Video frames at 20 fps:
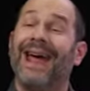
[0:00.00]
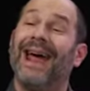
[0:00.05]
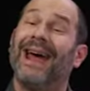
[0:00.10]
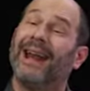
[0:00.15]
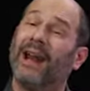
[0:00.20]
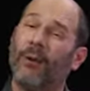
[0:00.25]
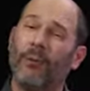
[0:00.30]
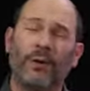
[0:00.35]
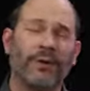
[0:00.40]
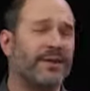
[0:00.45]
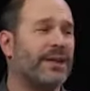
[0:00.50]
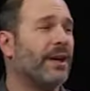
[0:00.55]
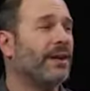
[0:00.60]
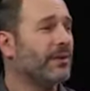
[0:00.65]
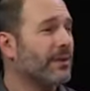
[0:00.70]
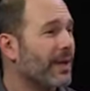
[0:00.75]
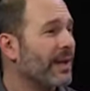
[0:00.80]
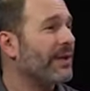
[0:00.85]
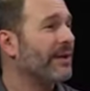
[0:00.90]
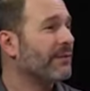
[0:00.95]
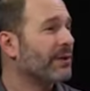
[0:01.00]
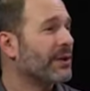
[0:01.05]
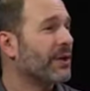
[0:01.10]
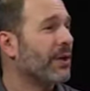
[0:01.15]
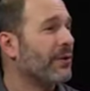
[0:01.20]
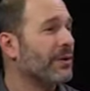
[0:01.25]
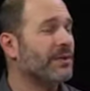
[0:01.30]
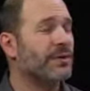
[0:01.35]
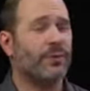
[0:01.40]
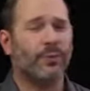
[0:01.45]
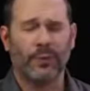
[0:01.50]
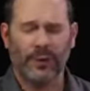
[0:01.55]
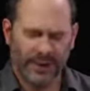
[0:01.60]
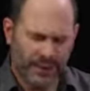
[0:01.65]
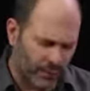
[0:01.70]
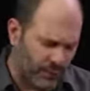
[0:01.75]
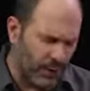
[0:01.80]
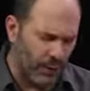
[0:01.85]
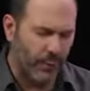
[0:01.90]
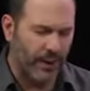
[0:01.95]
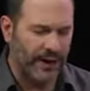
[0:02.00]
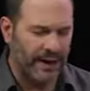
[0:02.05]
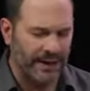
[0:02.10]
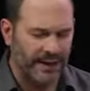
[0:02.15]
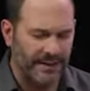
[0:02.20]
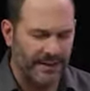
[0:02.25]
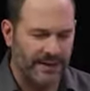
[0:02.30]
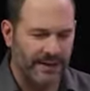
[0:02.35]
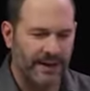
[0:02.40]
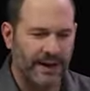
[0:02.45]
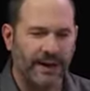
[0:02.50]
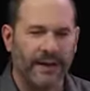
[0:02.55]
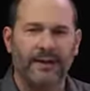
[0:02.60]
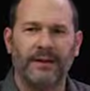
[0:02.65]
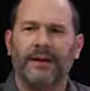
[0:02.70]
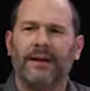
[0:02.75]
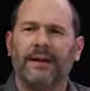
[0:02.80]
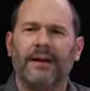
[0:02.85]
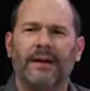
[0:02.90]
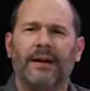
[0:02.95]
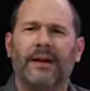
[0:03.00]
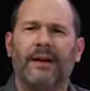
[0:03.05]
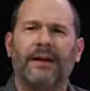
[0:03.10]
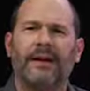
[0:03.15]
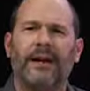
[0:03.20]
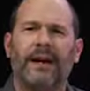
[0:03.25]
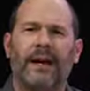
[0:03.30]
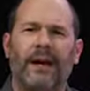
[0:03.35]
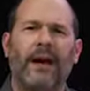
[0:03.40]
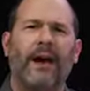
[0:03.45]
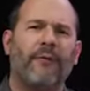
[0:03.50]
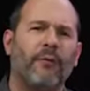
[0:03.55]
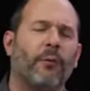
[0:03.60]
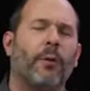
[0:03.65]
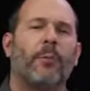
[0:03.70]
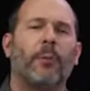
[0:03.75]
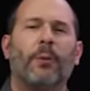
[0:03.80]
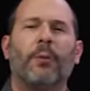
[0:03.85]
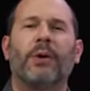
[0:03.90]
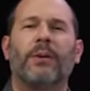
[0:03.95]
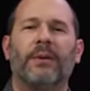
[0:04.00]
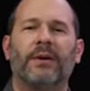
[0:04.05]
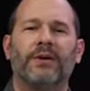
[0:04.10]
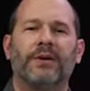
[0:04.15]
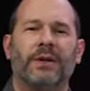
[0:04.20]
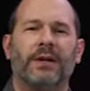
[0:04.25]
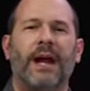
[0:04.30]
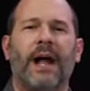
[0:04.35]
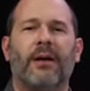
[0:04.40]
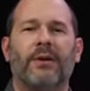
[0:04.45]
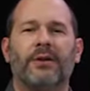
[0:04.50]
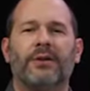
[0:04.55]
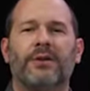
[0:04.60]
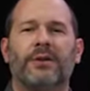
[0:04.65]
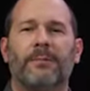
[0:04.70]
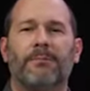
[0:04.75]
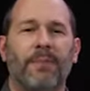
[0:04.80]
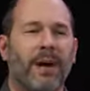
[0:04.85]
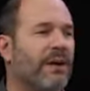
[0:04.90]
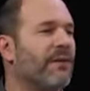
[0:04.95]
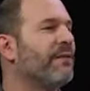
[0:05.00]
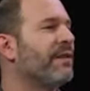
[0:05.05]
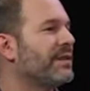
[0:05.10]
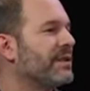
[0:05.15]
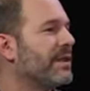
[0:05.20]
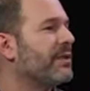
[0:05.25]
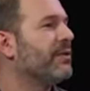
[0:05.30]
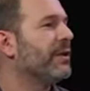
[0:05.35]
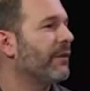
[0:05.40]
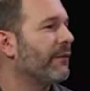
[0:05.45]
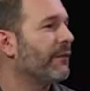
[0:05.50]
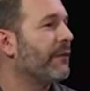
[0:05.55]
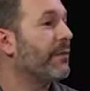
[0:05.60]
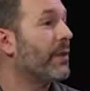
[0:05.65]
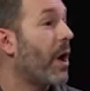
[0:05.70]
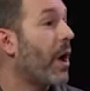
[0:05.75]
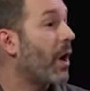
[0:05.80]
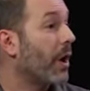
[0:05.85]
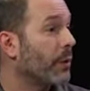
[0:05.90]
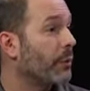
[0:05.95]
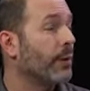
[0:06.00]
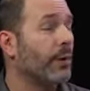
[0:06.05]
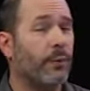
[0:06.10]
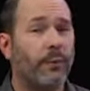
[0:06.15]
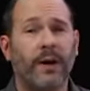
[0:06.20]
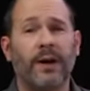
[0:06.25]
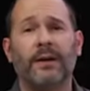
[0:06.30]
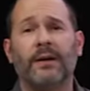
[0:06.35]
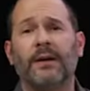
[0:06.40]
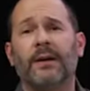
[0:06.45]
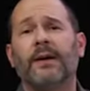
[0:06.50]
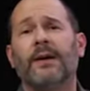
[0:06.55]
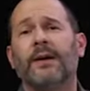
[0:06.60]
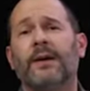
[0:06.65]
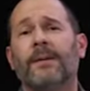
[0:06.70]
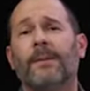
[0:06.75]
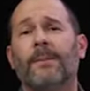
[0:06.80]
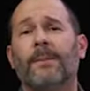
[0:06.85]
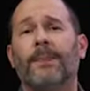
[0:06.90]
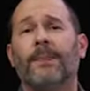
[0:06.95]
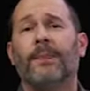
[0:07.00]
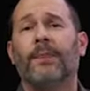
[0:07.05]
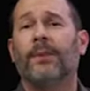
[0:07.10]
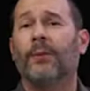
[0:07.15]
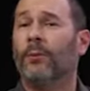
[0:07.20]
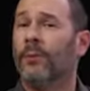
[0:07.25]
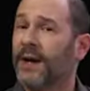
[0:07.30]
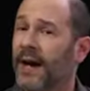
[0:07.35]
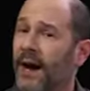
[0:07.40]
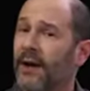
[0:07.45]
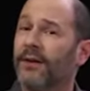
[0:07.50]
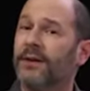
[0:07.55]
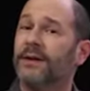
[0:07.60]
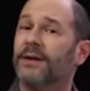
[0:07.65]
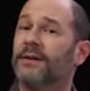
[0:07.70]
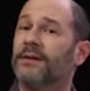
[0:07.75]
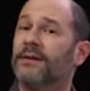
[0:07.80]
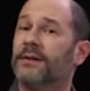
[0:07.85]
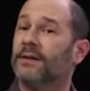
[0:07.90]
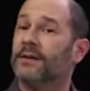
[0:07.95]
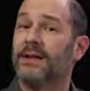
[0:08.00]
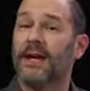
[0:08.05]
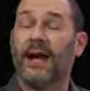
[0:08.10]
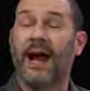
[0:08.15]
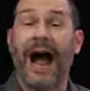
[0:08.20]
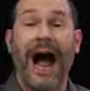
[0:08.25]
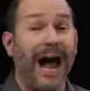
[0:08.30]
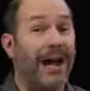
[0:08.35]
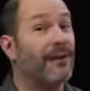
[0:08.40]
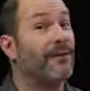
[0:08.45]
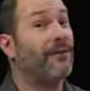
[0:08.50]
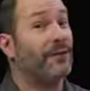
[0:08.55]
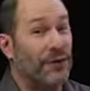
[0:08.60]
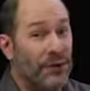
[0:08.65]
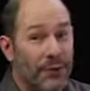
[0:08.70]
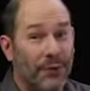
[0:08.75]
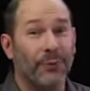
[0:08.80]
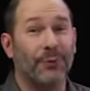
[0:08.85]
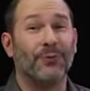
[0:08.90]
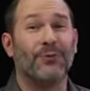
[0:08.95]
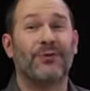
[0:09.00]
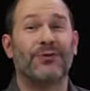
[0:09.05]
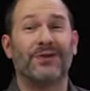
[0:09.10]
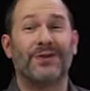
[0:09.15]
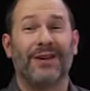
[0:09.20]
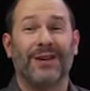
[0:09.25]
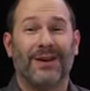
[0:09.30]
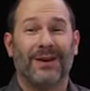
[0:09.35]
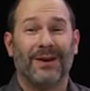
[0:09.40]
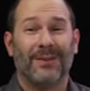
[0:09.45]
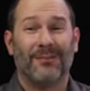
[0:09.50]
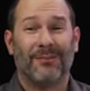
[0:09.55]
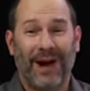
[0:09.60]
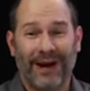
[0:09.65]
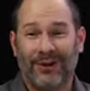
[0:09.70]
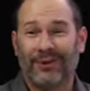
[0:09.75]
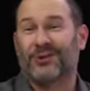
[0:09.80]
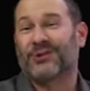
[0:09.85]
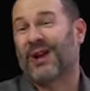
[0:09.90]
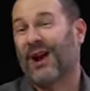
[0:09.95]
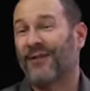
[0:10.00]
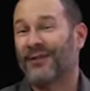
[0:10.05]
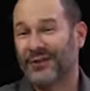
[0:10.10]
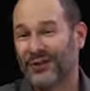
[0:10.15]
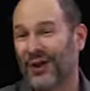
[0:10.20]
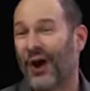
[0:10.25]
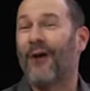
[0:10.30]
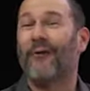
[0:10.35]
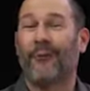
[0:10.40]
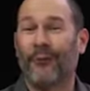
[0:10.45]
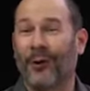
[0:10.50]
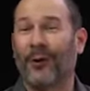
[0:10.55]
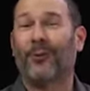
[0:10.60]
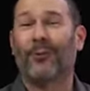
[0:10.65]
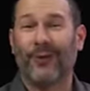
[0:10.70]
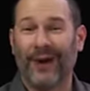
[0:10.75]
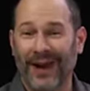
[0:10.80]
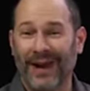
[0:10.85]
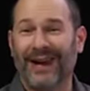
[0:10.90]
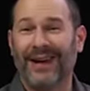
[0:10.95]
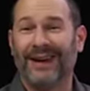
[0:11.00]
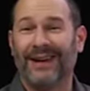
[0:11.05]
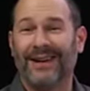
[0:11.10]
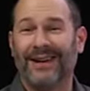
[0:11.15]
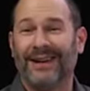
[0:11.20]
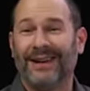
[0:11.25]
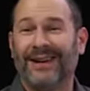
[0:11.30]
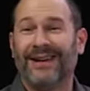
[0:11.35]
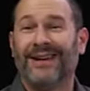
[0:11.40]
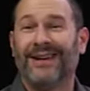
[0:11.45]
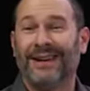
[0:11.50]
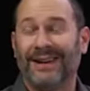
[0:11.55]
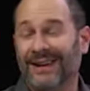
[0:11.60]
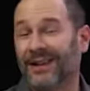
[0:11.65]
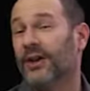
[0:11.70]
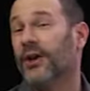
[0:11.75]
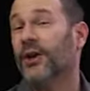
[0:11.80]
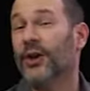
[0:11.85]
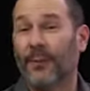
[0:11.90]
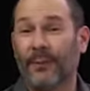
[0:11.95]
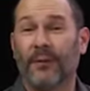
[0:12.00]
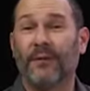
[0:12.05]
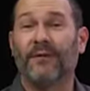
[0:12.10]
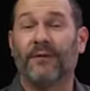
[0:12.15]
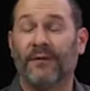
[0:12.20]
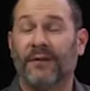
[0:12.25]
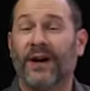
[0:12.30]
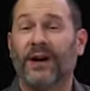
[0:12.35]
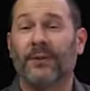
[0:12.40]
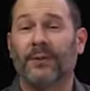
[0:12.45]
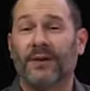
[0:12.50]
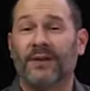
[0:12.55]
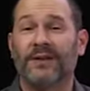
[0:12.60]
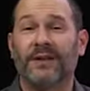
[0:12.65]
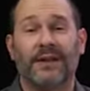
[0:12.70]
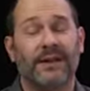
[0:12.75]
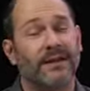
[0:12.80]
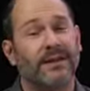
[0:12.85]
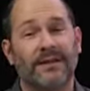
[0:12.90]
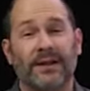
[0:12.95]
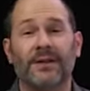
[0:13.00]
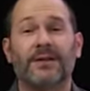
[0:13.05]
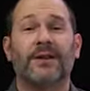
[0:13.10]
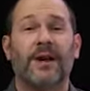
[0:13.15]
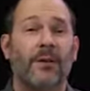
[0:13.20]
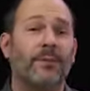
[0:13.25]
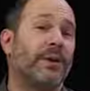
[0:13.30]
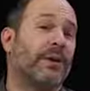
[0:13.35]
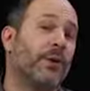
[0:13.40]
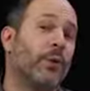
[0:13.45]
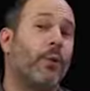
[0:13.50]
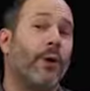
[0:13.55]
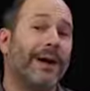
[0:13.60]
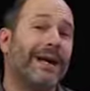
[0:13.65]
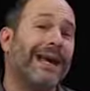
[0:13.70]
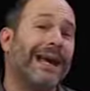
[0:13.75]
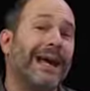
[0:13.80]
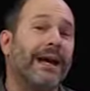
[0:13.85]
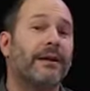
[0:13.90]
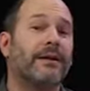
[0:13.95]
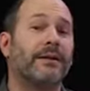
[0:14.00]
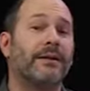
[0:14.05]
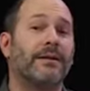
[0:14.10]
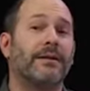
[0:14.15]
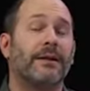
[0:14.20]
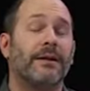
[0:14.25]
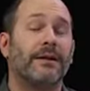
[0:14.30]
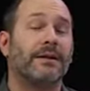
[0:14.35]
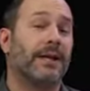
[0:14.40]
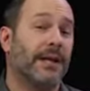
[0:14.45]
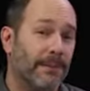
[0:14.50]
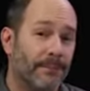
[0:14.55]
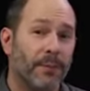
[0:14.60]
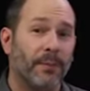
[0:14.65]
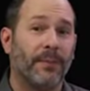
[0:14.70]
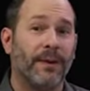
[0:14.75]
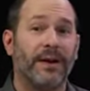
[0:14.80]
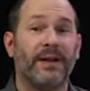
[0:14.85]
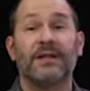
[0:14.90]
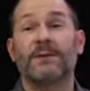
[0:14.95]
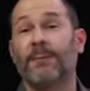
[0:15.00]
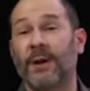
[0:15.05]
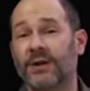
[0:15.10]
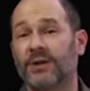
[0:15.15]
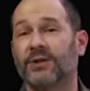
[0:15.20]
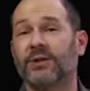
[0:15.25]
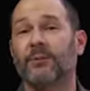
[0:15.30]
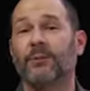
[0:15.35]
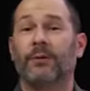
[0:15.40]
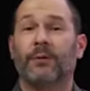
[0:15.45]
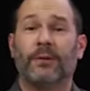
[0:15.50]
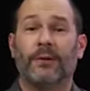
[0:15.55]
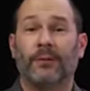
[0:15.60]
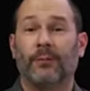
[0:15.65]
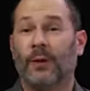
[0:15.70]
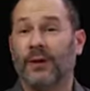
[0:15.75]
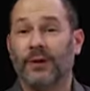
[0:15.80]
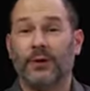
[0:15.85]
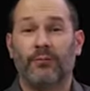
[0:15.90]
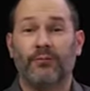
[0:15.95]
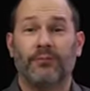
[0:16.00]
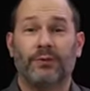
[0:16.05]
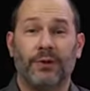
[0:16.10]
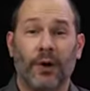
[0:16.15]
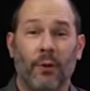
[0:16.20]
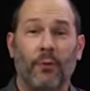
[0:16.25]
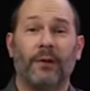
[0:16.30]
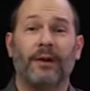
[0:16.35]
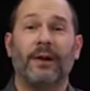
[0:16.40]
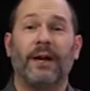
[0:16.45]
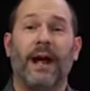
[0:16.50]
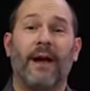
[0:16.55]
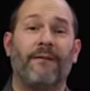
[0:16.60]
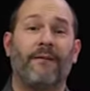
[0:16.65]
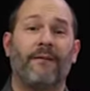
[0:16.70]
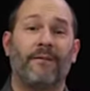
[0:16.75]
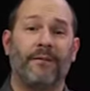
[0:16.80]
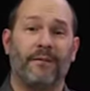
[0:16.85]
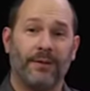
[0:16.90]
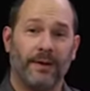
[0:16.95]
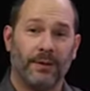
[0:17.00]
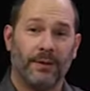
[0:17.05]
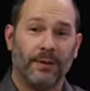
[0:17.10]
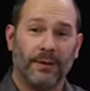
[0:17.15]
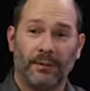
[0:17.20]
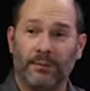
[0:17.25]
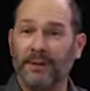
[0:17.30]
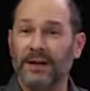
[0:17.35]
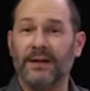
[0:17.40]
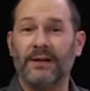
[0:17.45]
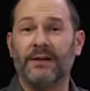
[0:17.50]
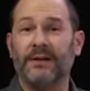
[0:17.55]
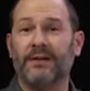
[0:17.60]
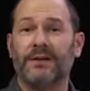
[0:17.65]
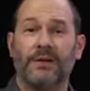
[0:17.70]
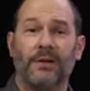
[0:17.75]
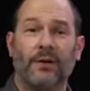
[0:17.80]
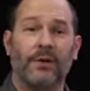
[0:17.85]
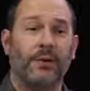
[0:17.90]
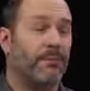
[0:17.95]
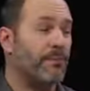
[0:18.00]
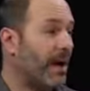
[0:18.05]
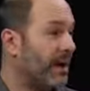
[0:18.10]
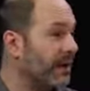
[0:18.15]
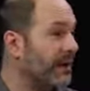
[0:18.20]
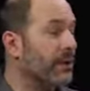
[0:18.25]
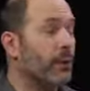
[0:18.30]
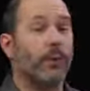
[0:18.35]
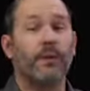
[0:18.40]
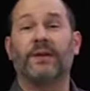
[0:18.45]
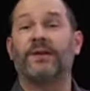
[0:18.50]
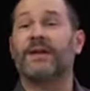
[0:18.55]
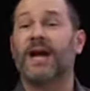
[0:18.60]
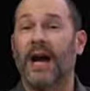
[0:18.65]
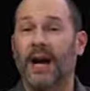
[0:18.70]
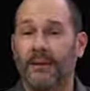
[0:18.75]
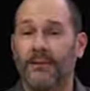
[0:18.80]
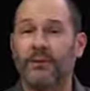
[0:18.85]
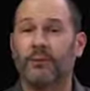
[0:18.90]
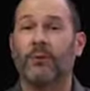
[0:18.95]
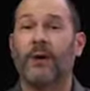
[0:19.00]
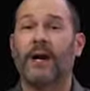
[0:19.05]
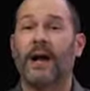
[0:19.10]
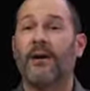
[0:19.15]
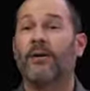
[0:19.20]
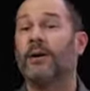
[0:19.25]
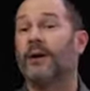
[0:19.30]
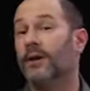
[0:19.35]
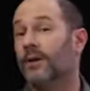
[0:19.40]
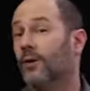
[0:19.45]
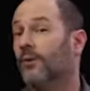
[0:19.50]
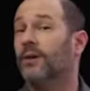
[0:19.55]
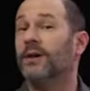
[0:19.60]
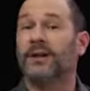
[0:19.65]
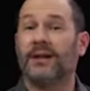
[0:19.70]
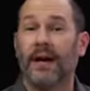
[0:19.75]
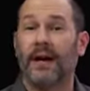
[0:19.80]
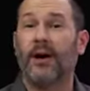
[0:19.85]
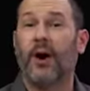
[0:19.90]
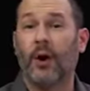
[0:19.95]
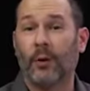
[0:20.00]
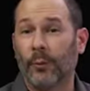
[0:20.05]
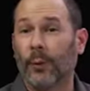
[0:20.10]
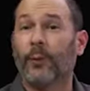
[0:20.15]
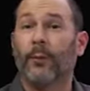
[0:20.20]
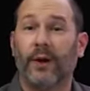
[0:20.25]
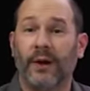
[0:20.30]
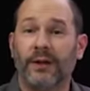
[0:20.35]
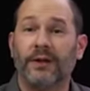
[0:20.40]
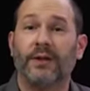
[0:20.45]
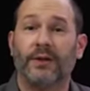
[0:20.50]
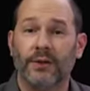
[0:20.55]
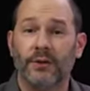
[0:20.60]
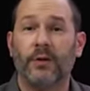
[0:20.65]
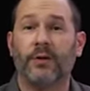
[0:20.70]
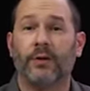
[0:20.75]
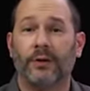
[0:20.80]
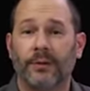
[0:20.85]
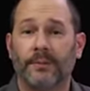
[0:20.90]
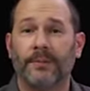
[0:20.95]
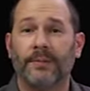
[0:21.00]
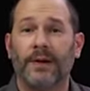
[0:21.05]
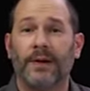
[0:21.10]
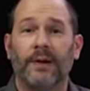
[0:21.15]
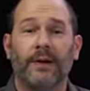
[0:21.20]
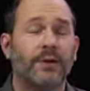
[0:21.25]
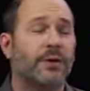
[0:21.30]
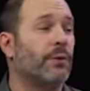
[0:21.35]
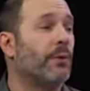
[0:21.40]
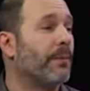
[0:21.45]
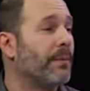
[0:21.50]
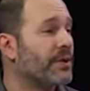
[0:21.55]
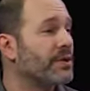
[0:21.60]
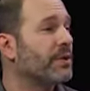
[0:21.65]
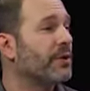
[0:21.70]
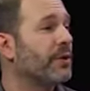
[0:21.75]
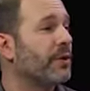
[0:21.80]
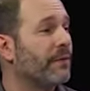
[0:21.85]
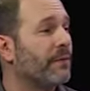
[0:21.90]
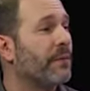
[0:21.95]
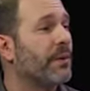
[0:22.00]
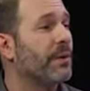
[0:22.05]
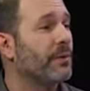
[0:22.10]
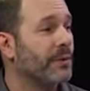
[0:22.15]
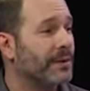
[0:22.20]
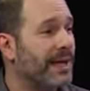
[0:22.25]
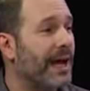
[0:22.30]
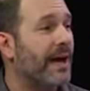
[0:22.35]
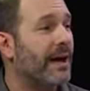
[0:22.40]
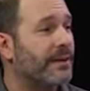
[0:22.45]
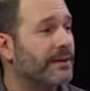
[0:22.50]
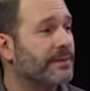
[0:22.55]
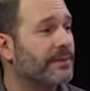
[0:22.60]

And I will tell you that even though it's real quick and easy, and everyone will pretty much acknowledge the benefits that you get from the hardware RAID, the reality is that I've used Microsoft software RAID in a number of environments, and it does come in quite handy to implement, especially when you don't have the means, the money or the time to run out and go get that hardware RAID controller. So you want to make sure you're familiar with that.